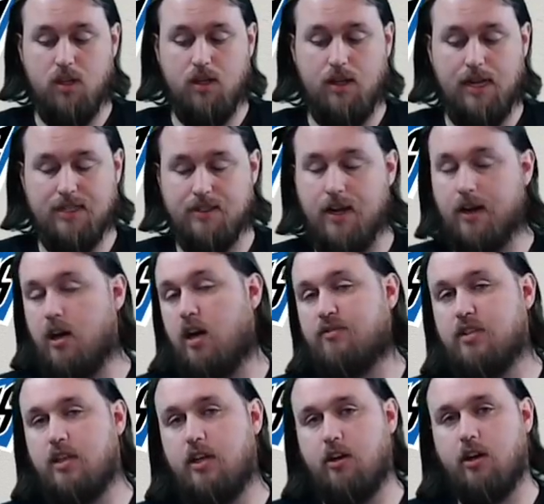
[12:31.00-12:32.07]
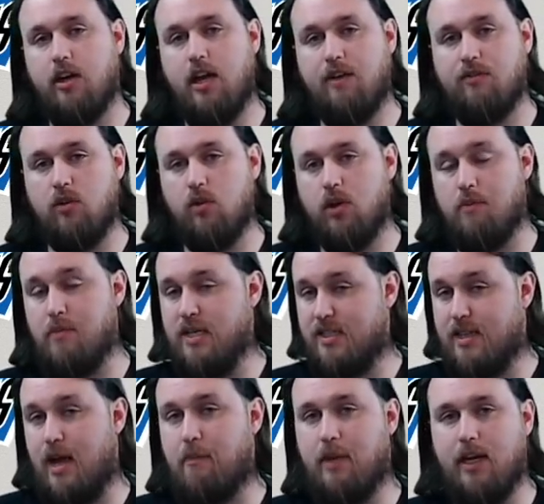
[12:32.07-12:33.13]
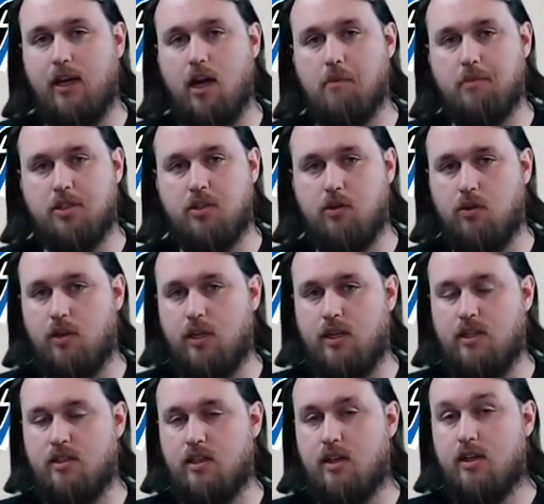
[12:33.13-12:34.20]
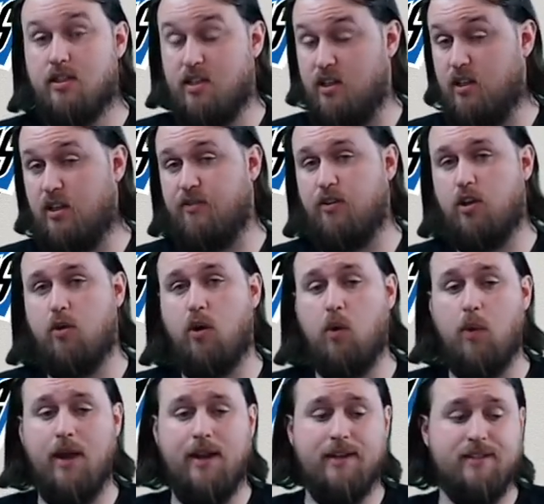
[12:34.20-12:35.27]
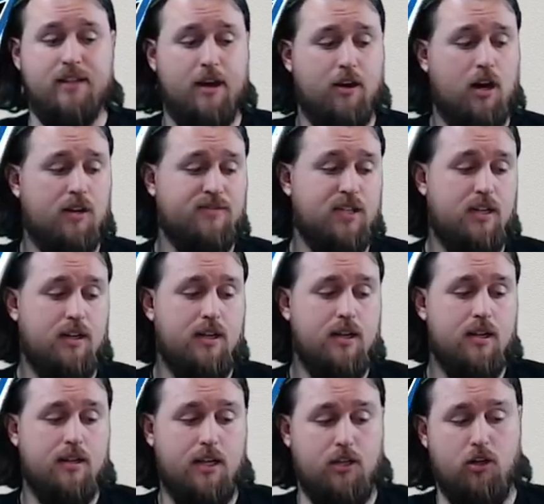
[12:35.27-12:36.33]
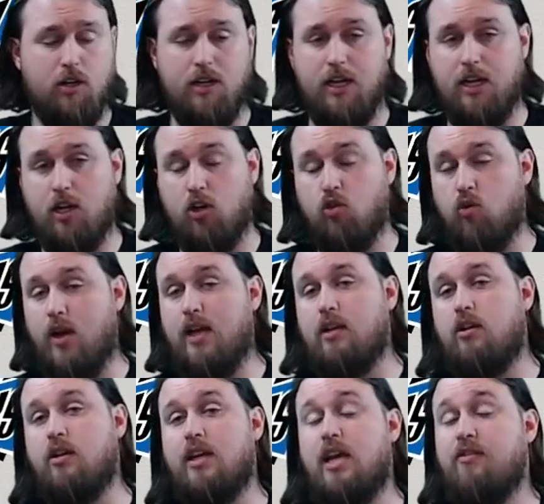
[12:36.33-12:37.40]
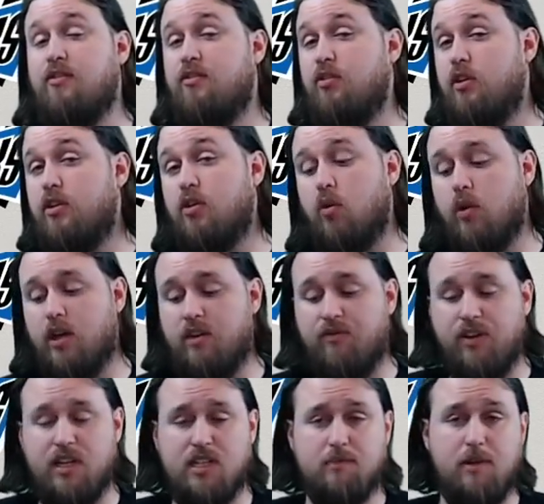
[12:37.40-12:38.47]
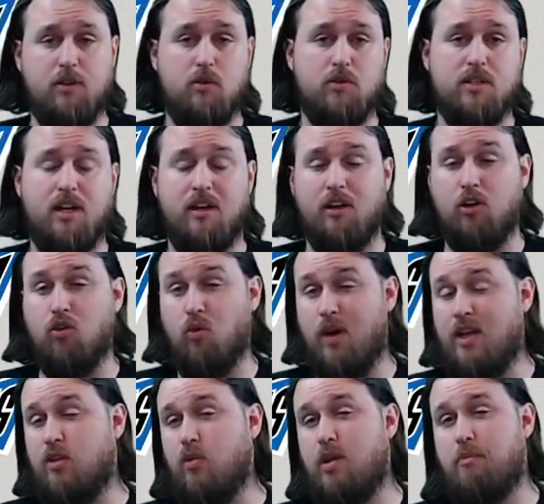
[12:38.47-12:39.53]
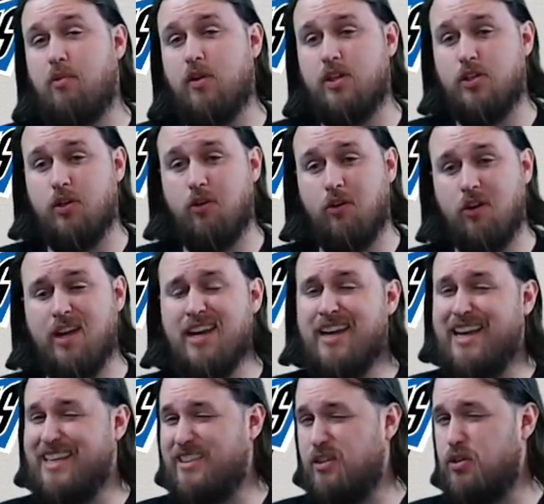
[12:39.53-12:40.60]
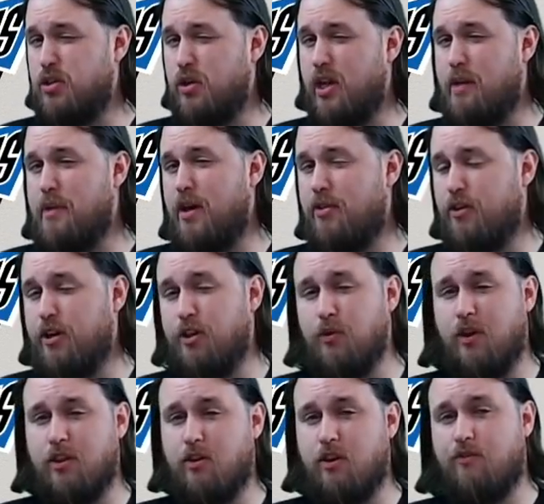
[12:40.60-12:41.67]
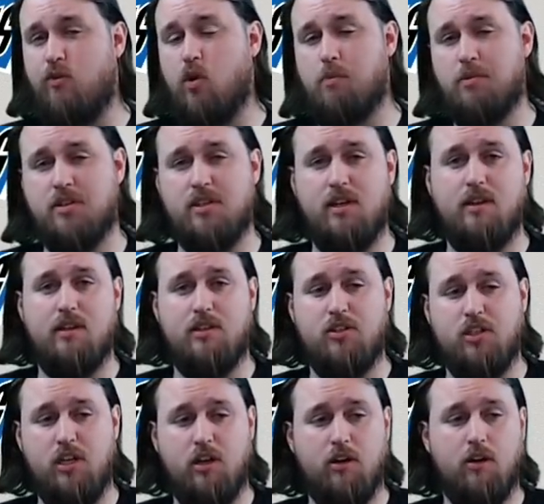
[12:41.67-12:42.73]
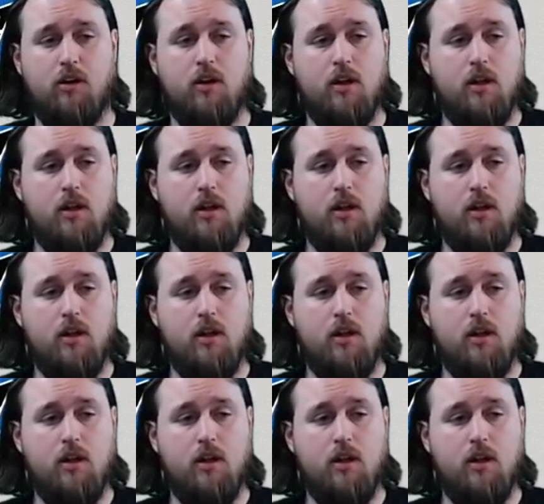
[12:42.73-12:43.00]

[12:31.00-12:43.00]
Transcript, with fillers: it's not often that you're going to have Luka miss that many opportunities to deliver you a win. It's not often that you're going to get a great look, even for a Dorian Finney Smith, who's not a great three point shooter. He's still shooting about 33, 34% this year.